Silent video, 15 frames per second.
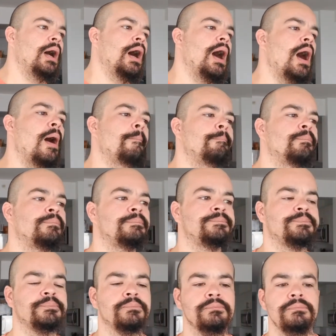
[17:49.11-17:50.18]
And
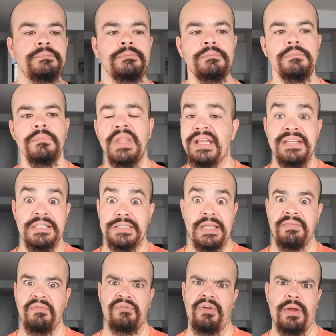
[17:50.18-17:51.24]
he
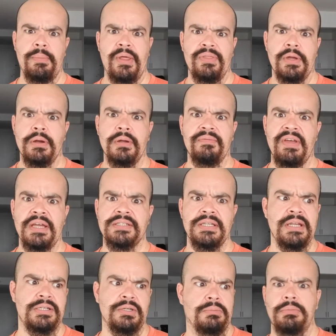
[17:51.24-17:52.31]
doesn't give a fuck about their
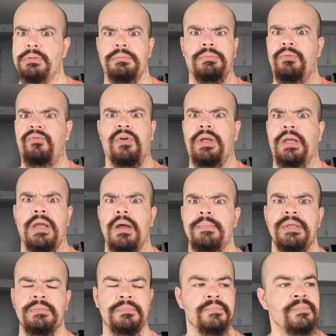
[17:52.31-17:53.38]
unvaccination. Fucking
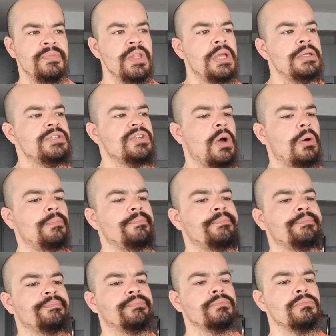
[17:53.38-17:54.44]
come in. So,
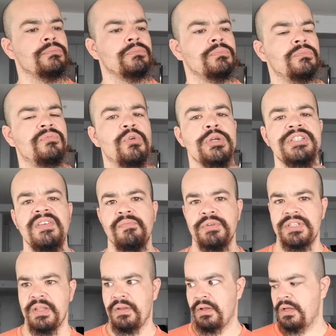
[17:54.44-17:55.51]

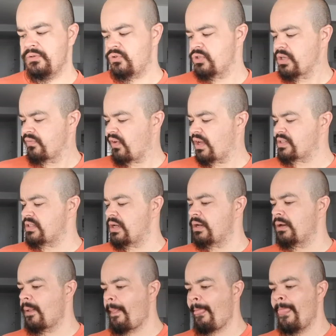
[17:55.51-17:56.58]
47% of the country is
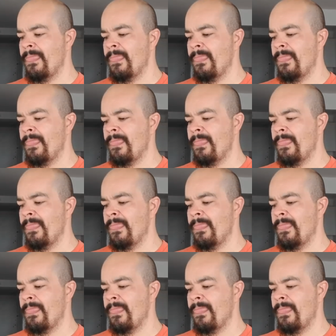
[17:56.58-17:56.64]
unvaccinated.